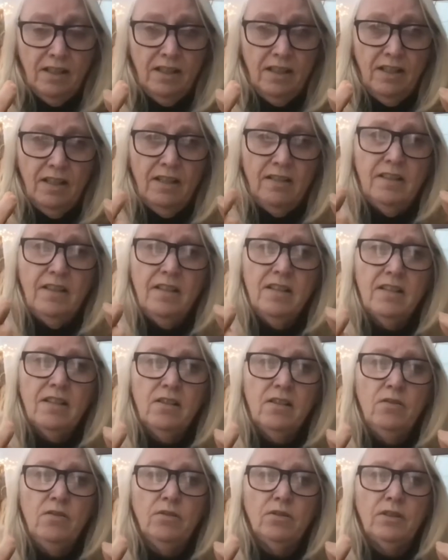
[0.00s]
And then
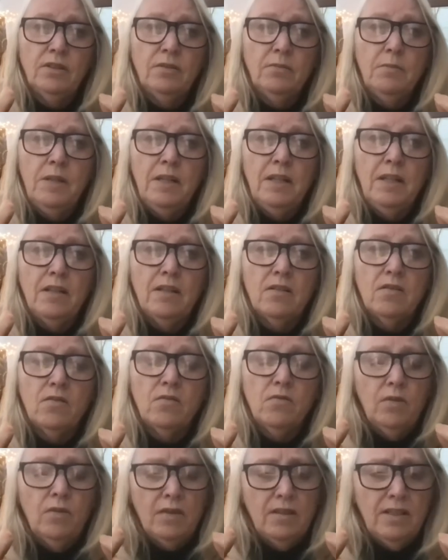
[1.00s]
she looked at me and
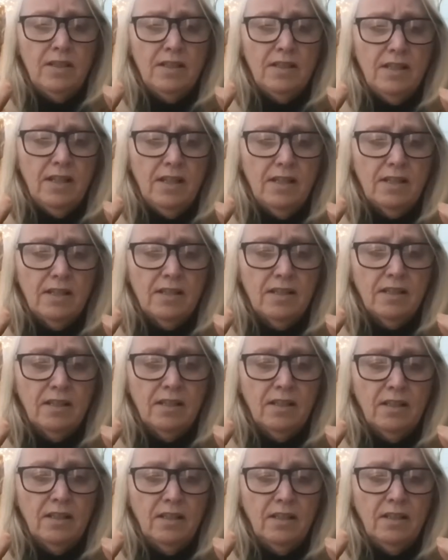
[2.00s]
Sue and she says,
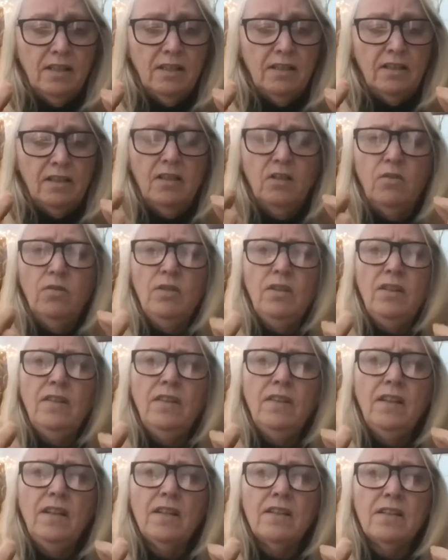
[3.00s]
the only
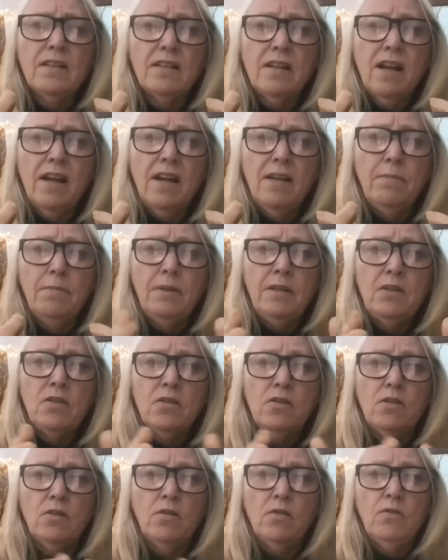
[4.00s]
things that I have been
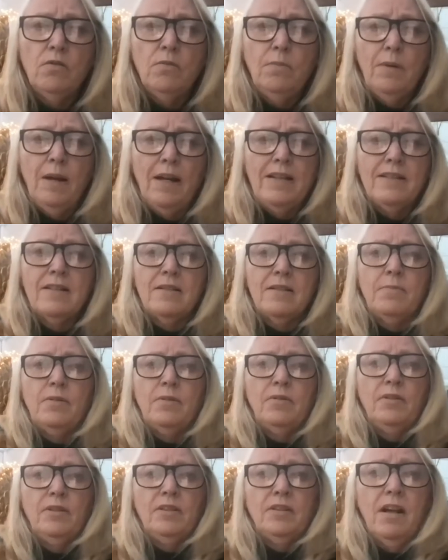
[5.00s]
told by
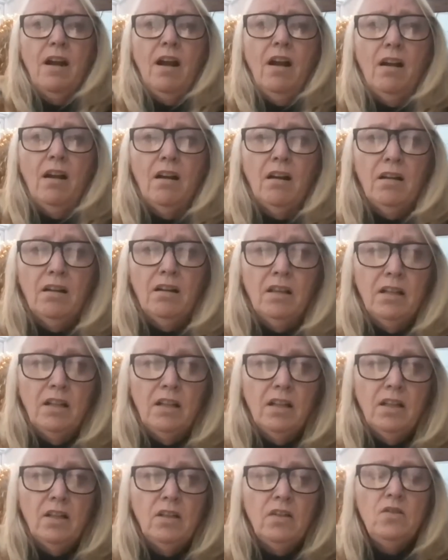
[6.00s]
spirit are
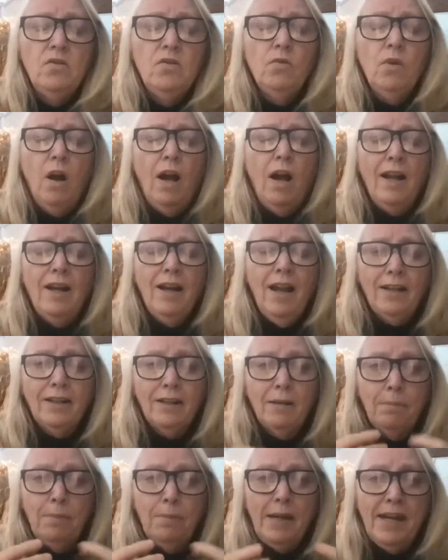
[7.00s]
you are
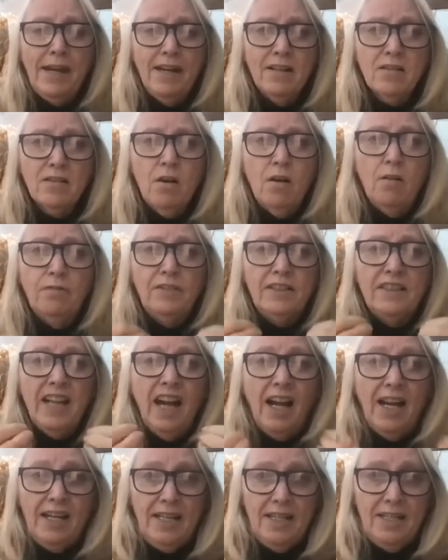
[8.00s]
like a pair of
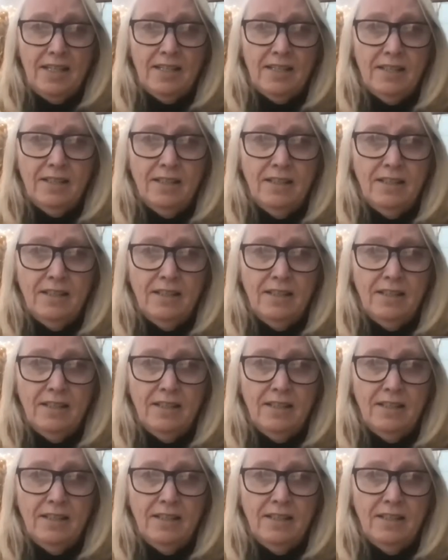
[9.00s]
dice.